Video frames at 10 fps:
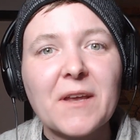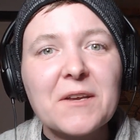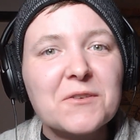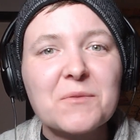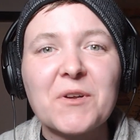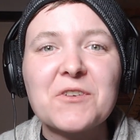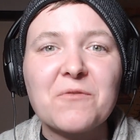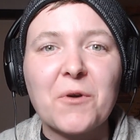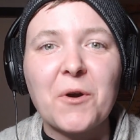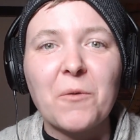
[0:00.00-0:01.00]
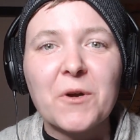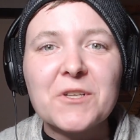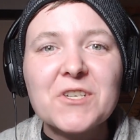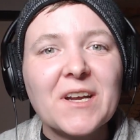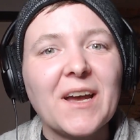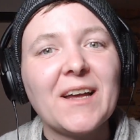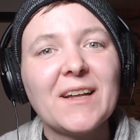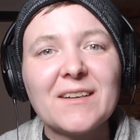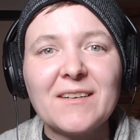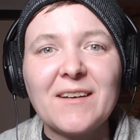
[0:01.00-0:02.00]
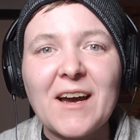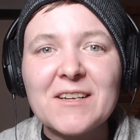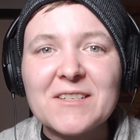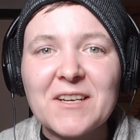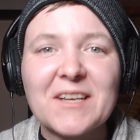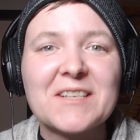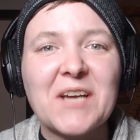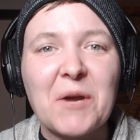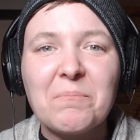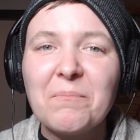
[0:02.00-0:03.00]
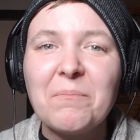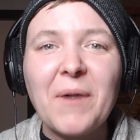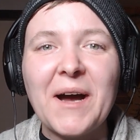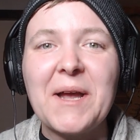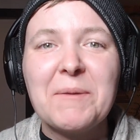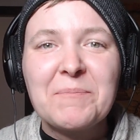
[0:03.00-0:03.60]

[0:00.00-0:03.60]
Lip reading: Thank you so much for watching, and I'll see you next time. Bye.